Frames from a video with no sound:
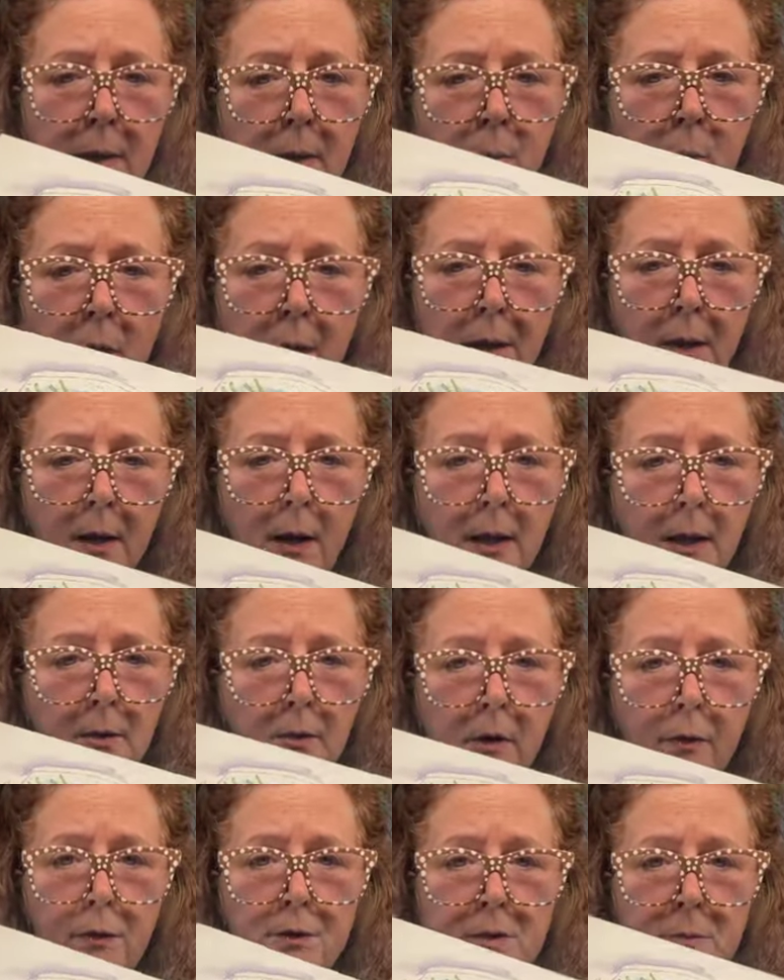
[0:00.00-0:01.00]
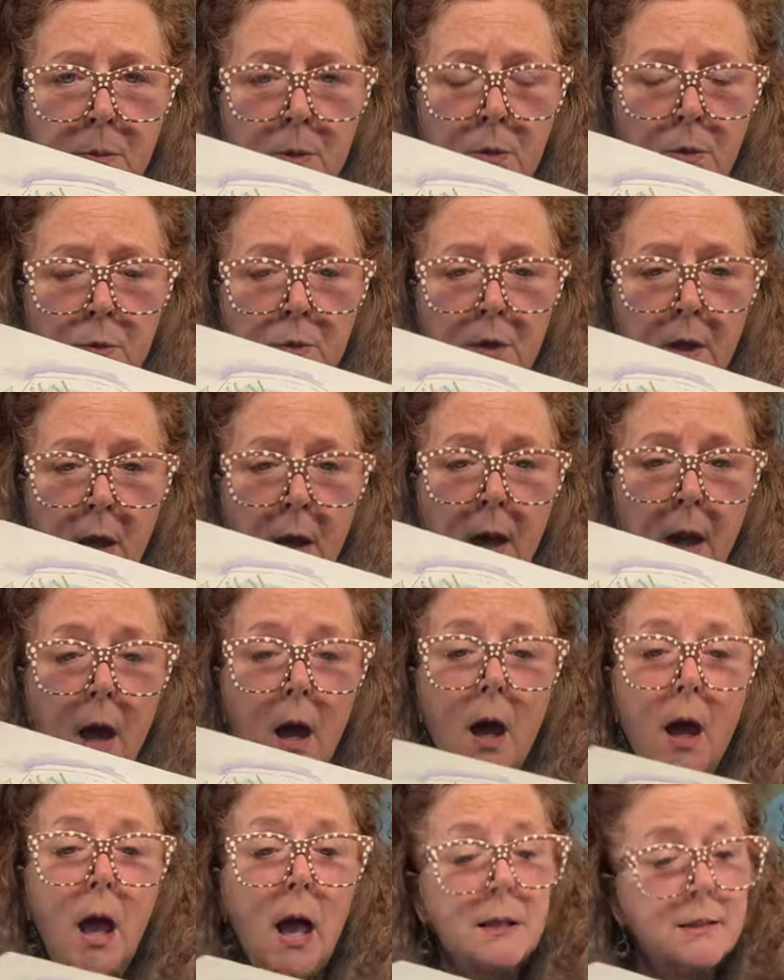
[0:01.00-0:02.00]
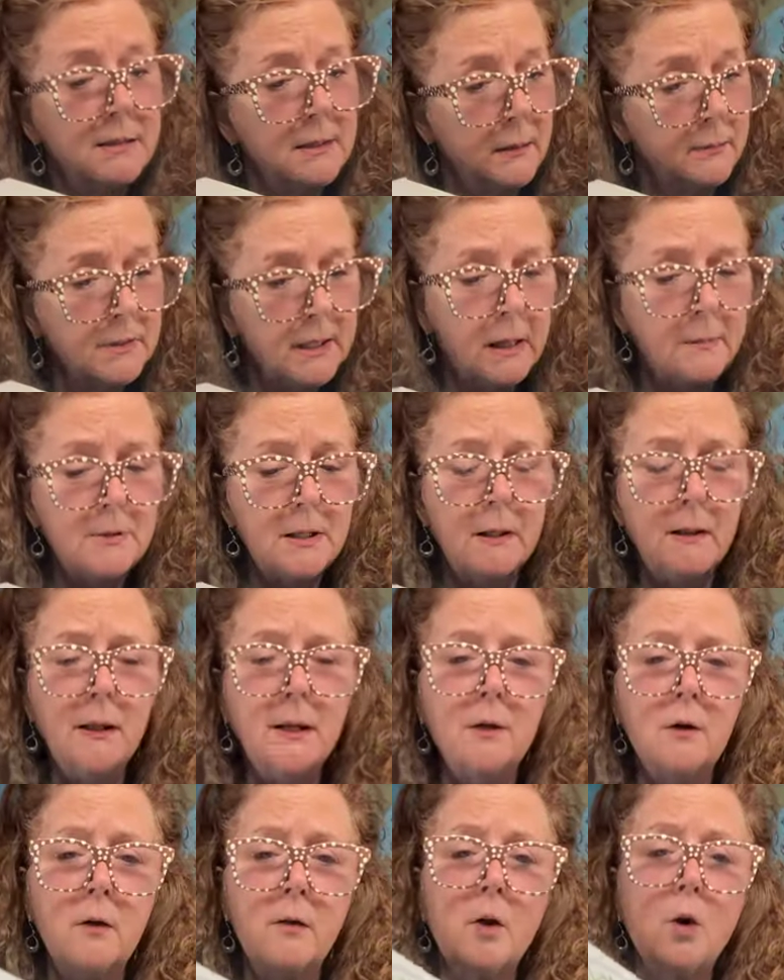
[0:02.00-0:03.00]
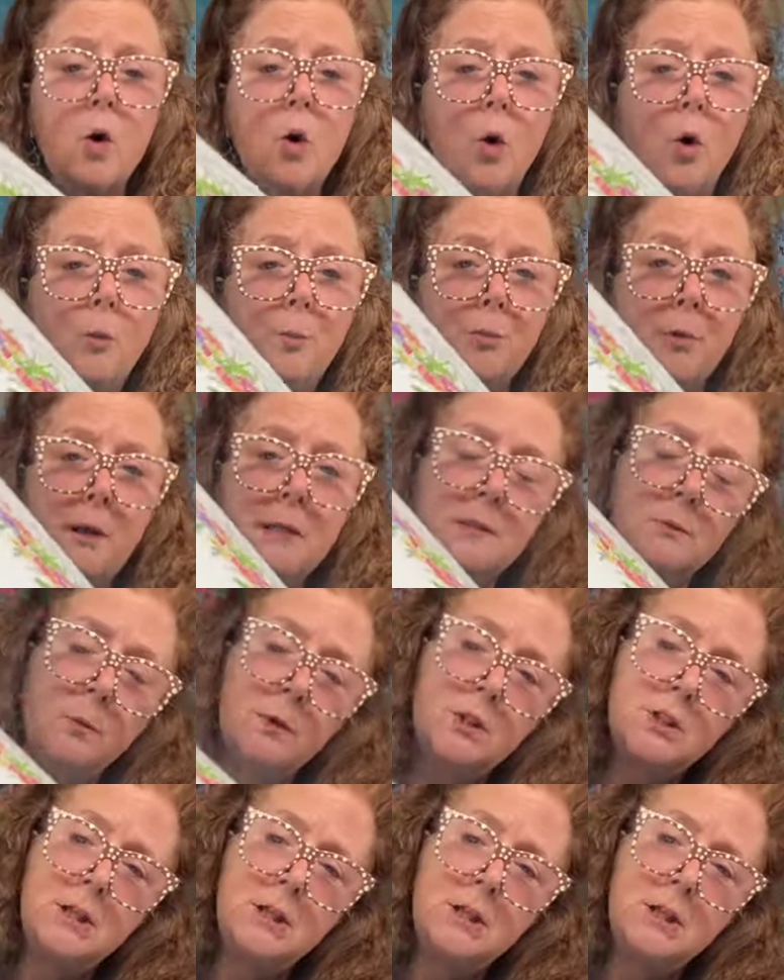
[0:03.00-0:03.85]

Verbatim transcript: like my watercolor on the smooth. Sometimes I like it on the cold press,